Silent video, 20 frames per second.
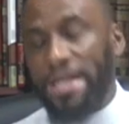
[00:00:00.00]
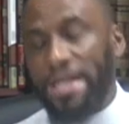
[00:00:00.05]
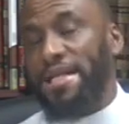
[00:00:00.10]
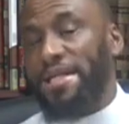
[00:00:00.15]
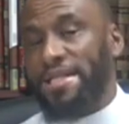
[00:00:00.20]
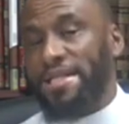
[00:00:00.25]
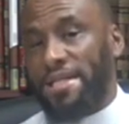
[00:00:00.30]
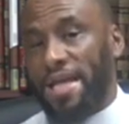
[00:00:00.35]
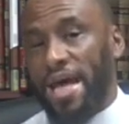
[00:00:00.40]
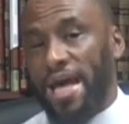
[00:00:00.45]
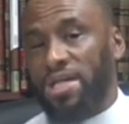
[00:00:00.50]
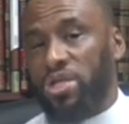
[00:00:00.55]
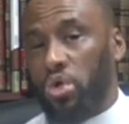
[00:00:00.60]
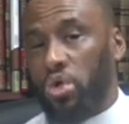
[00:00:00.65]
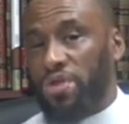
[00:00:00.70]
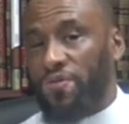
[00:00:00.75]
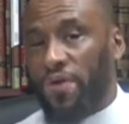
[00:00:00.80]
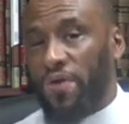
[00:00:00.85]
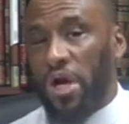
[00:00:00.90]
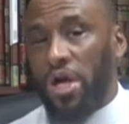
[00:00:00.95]
did he say? So
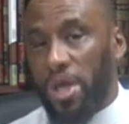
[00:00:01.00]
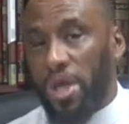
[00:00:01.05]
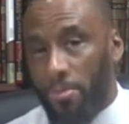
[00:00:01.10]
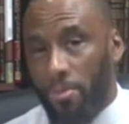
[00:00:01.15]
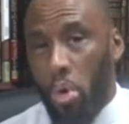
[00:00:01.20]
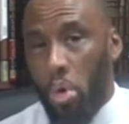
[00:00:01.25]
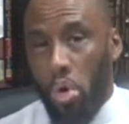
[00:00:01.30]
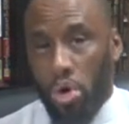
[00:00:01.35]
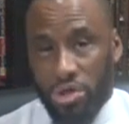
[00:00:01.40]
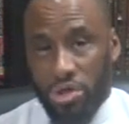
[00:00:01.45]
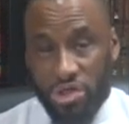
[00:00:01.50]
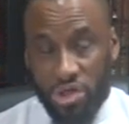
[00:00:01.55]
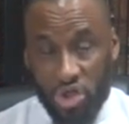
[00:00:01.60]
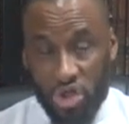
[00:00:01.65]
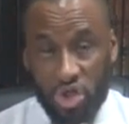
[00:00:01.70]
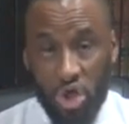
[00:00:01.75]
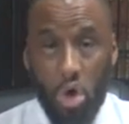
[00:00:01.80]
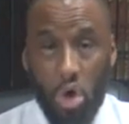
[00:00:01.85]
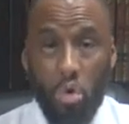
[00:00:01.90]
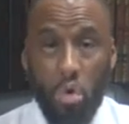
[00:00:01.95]
it's very important to
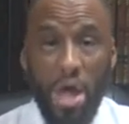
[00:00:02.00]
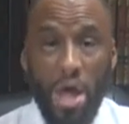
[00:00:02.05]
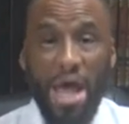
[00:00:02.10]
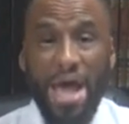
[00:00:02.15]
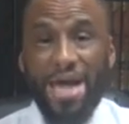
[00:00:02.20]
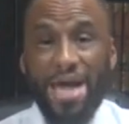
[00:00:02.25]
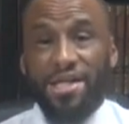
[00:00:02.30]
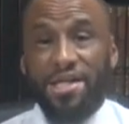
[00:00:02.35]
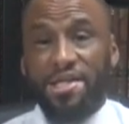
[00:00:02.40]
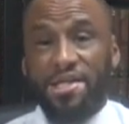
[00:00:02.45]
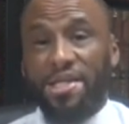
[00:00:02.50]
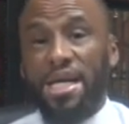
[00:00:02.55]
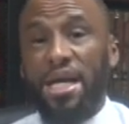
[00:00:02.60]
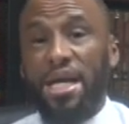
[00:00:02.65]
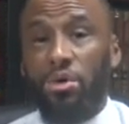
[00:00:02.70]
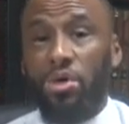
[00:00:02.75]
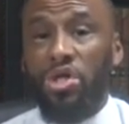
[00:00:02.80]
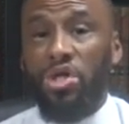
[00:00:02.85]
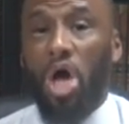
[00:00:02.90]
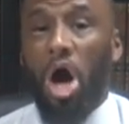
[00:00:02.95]
show and
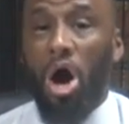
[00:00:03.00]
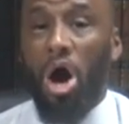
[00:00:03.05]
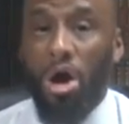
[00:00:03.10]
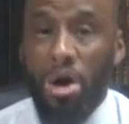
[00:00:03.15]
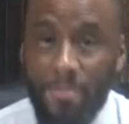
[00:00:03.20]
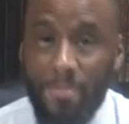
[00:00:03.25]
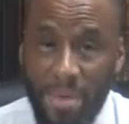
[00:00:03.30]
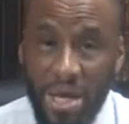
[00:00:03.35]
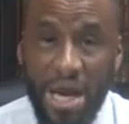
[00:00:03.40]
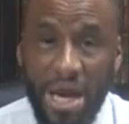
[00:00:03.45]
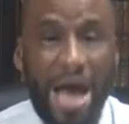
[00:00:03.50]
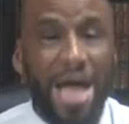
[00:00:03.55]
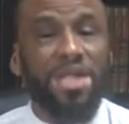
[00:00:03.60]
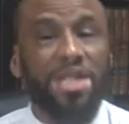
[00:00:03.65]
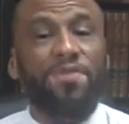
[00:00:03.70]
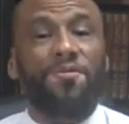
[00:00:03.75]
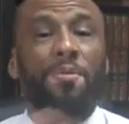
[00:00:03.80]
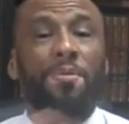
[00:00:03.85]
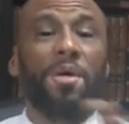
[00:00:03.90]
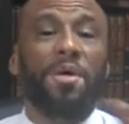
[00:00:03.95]
distinguish our
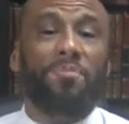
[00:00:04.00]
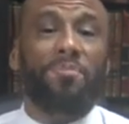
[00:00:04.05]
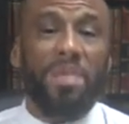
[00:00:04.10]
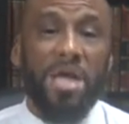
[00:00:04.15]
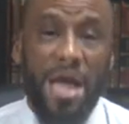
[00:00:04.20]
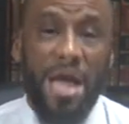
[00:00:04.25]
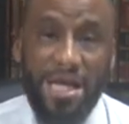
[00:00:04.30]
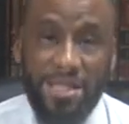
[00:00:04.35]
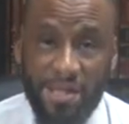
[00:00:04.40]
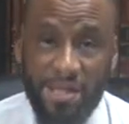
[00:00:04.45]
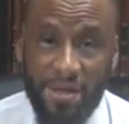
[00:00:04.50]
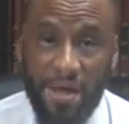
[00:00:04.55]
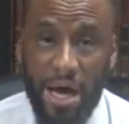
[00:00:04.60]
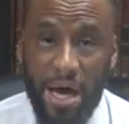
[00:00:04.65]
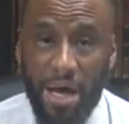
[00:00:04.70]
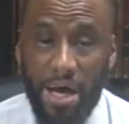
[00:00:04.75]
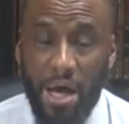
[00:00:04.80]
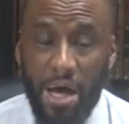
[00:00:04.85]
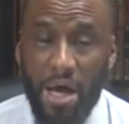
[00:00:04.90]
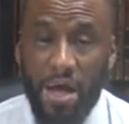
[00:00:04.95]
minhaj from the minhaj of